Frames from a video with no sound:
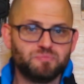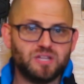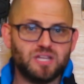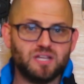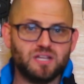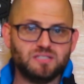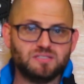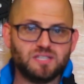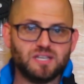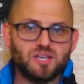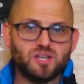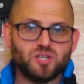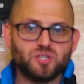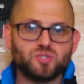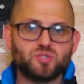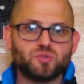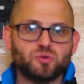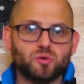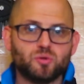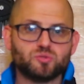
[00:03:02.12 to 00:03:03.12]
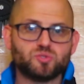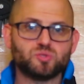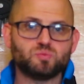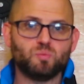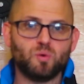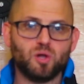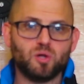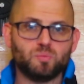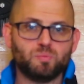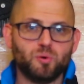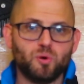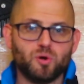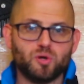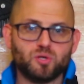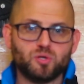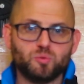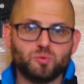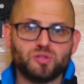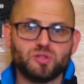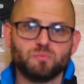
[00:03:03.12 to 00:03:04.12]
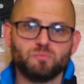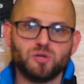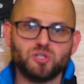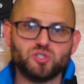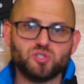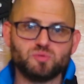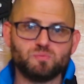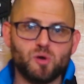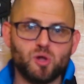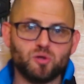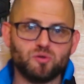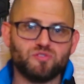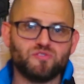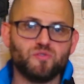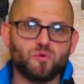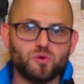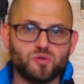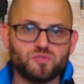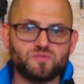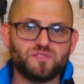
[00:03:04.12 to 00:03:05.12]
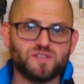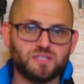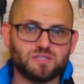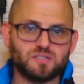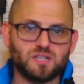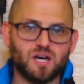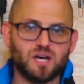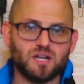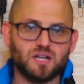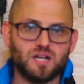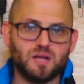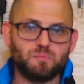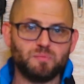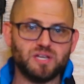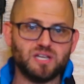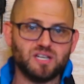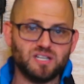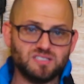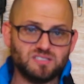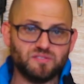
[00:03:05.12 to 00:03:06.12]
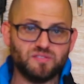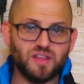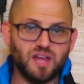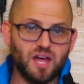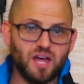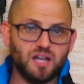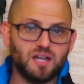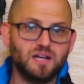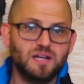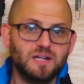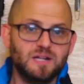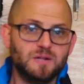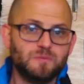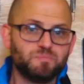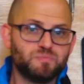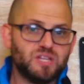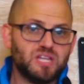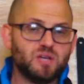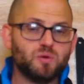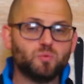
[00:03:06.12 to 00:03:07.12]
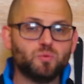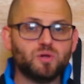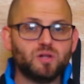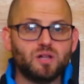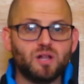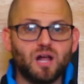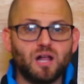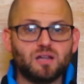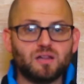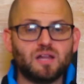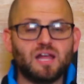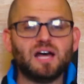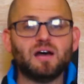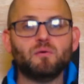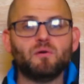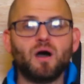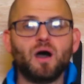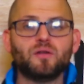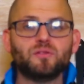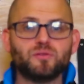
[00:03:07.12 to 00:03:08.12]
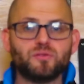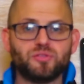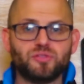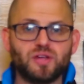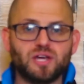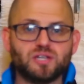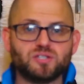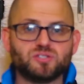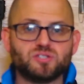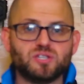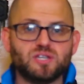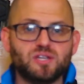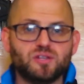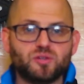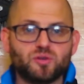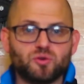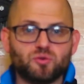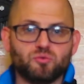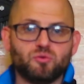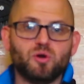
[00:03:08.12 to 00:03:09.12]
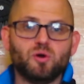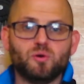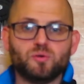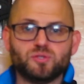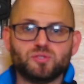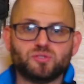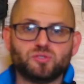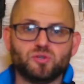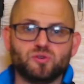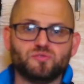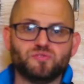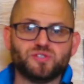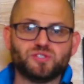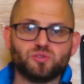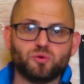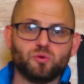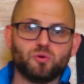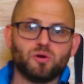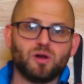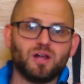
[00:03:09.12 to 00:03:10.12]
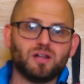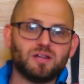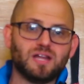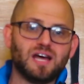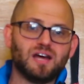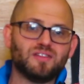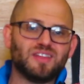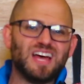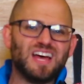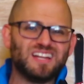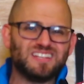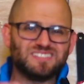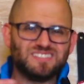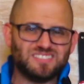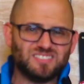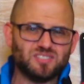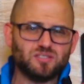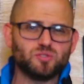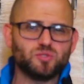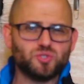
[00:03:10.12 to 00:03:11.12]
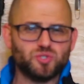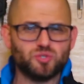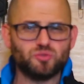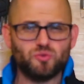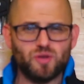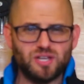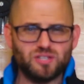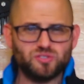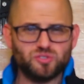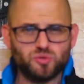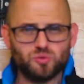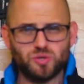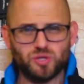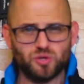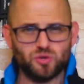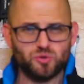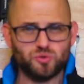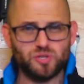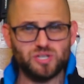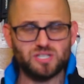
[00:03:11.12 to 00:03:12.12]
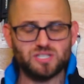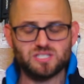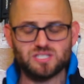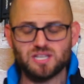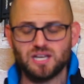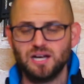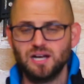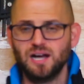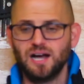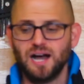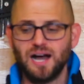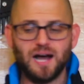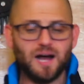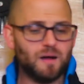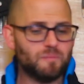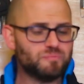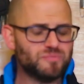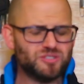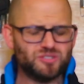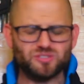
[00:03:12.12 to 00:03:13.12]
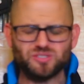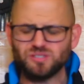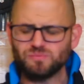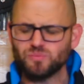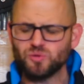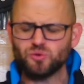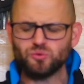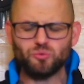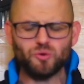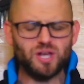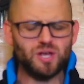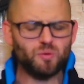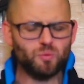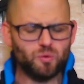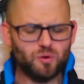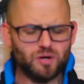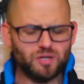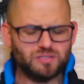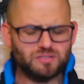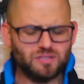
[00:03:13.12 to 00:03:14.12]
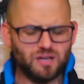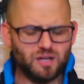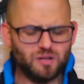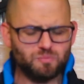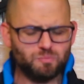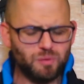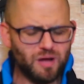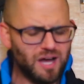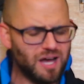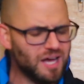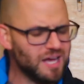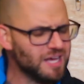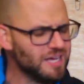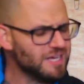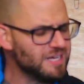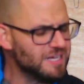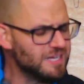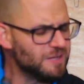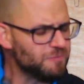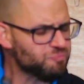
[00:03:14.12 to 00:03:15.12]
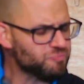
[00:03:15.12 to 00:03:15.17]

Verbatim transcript: it is a controlled small particle with a much smaller force field on it, and because of that, it will allow other things to either grow on the surface or allow that dissolution rate to increase. There's some great work done by